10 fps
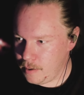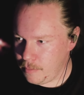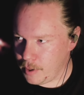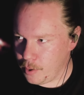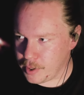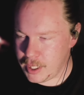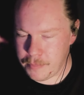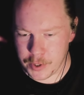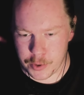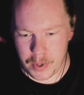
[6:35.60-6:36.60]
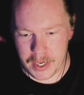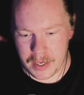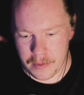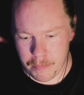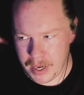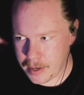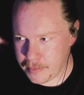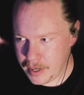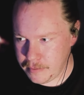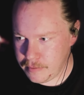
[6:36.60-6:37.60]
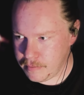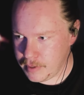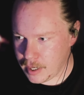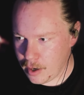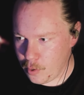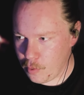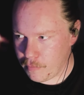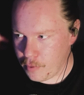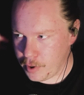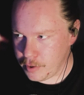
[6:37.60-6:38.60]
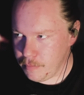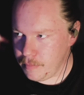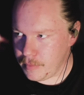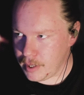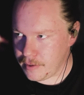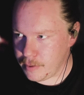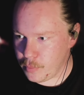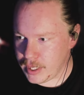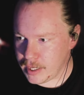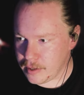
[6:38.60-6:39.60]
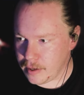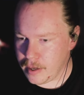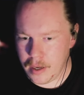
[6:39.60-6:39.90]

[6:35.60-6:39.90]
We're going to keep this running in the background at a lower volume, and then we can